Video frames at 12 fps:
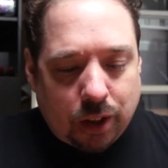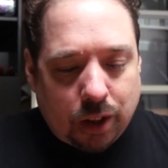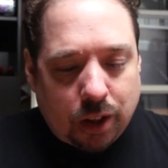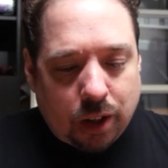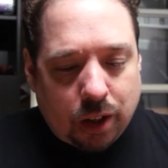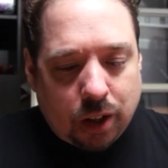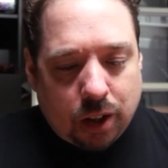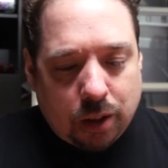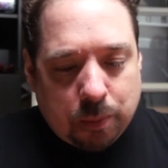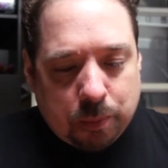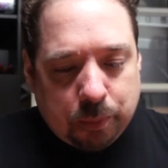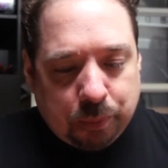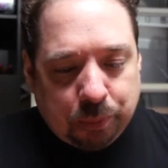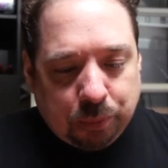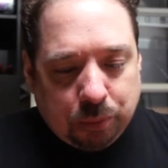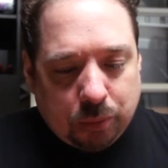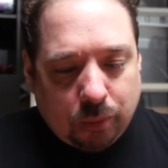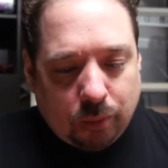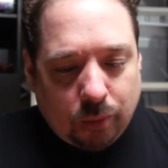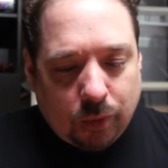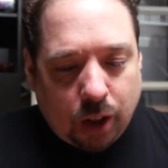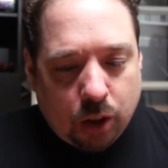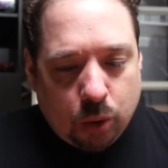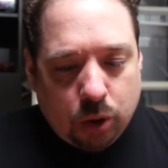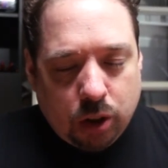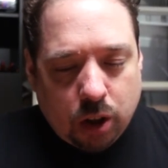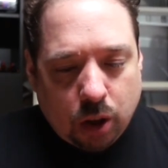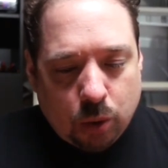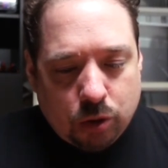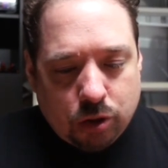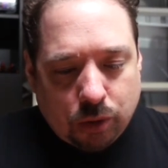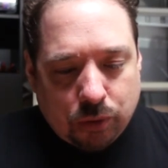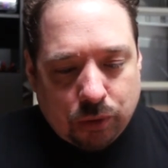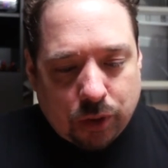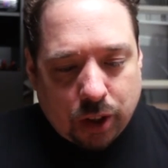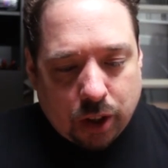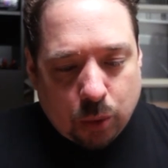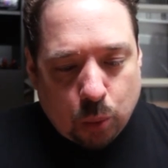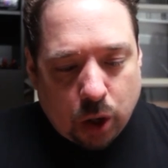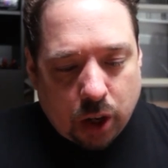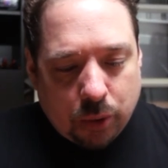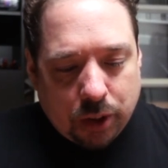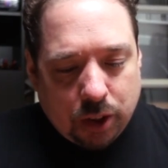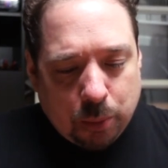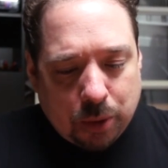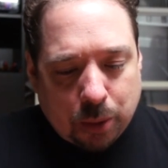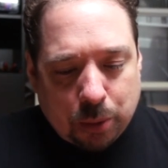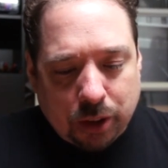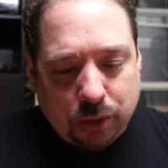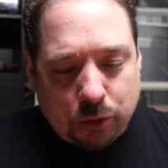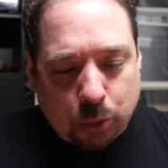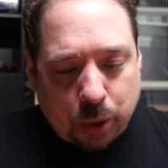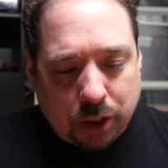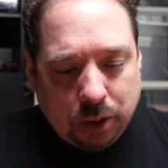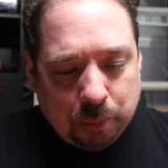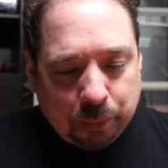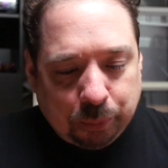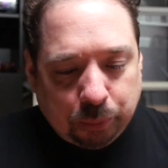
um, a good gauge of uh, wire in them, I believe 20.